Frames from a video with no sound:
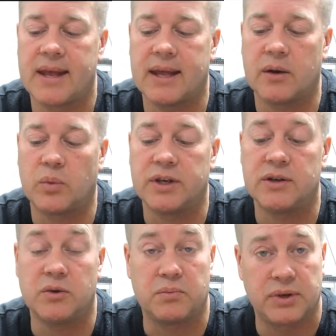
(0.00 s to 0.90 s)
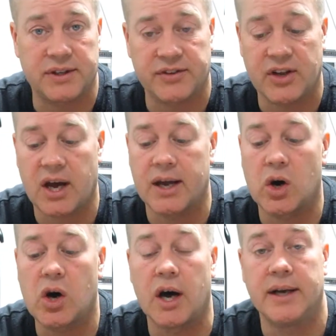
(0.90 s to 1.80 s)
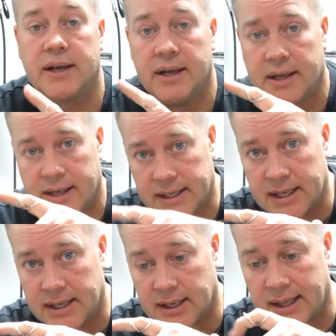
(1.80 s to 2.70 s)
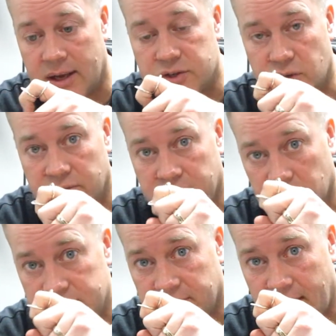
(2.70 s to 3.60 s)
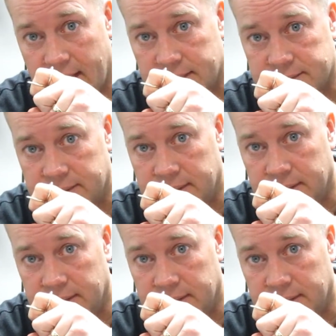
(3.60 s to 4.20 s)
And when you put this guy on, again, it allows you to fully flex